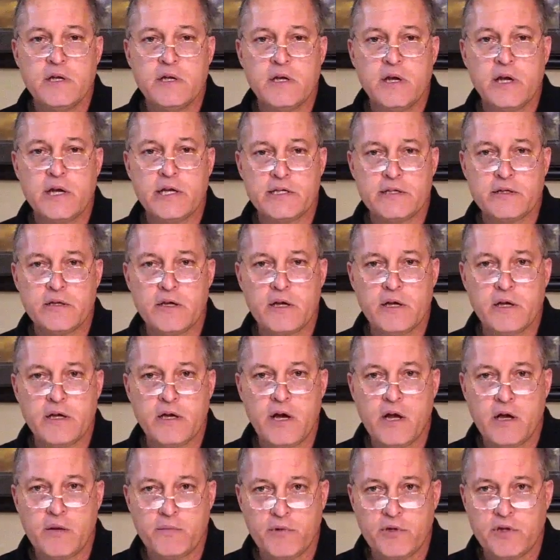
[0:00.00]
uh, uh
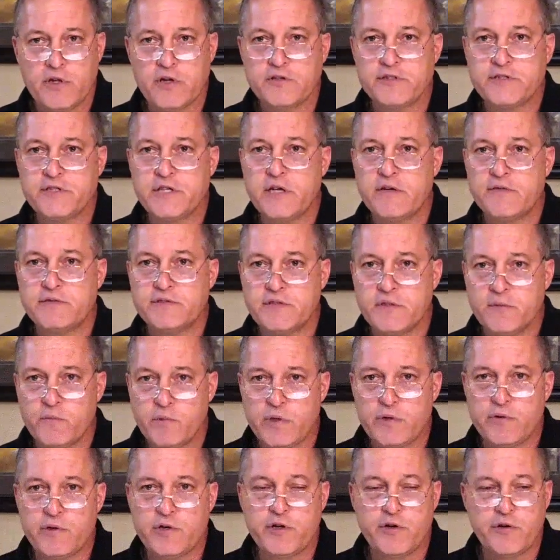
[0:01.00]
humble ourselves till
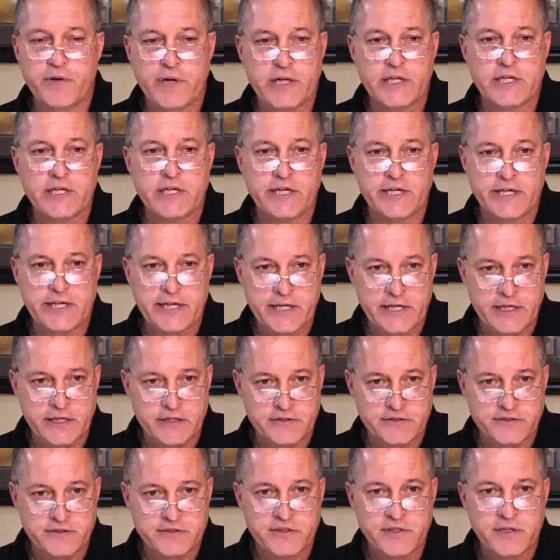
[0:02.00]
we were created in
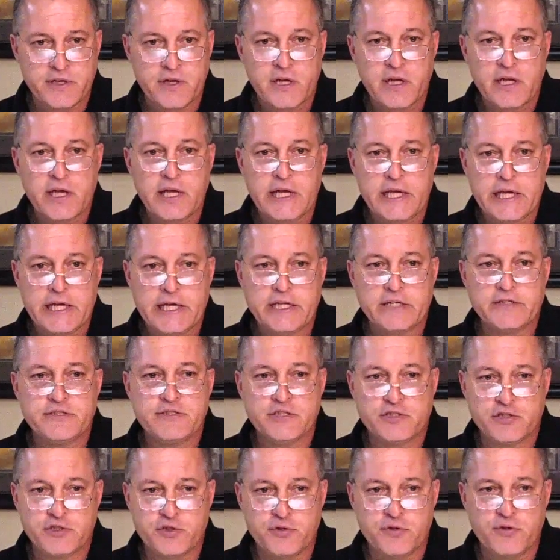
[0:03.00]
His. He is
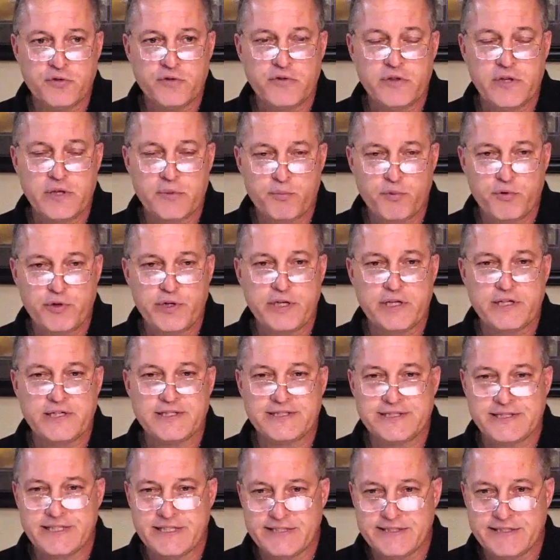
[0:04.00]
a truth that pre
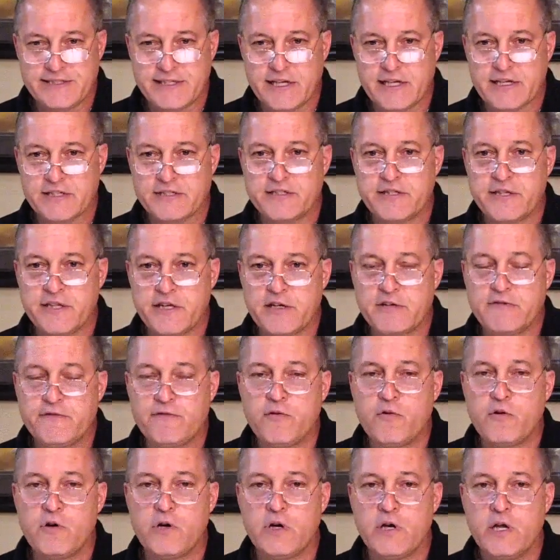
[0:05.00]
exists us.
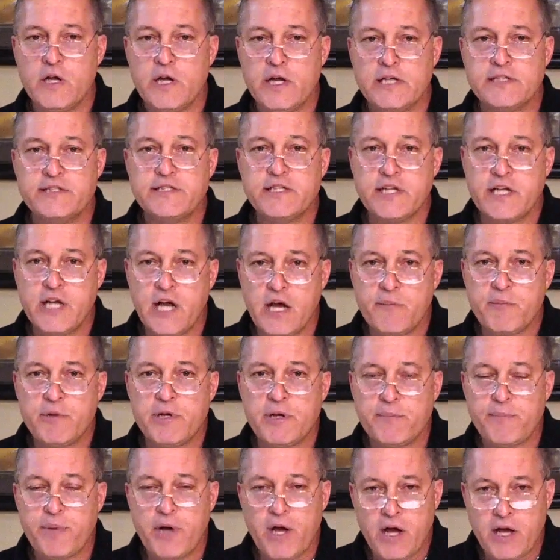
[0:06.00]
Therefore, it's incumbent
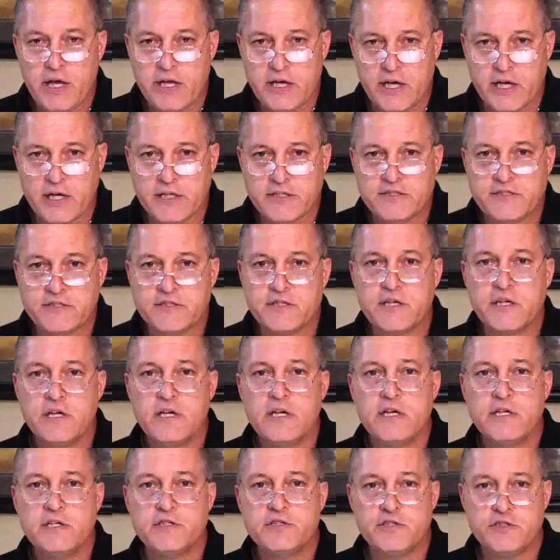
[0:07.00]
upon us
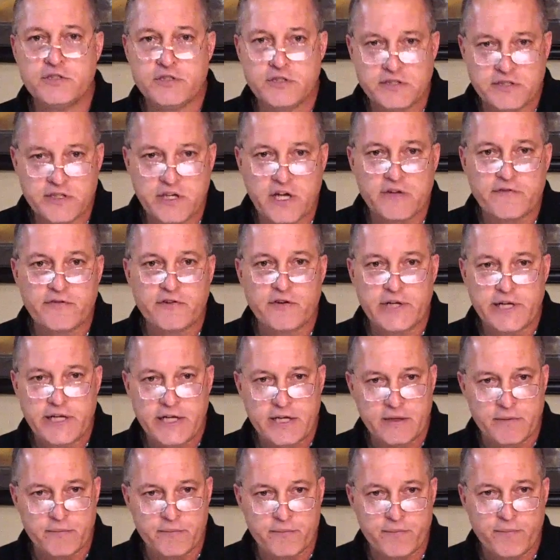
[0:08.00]
to discover
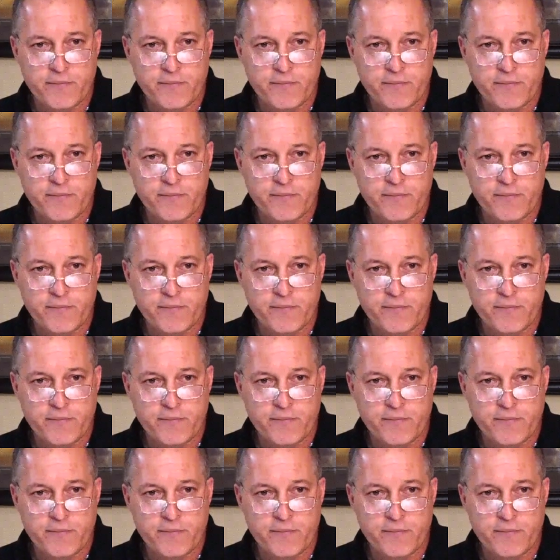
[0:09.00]
Him,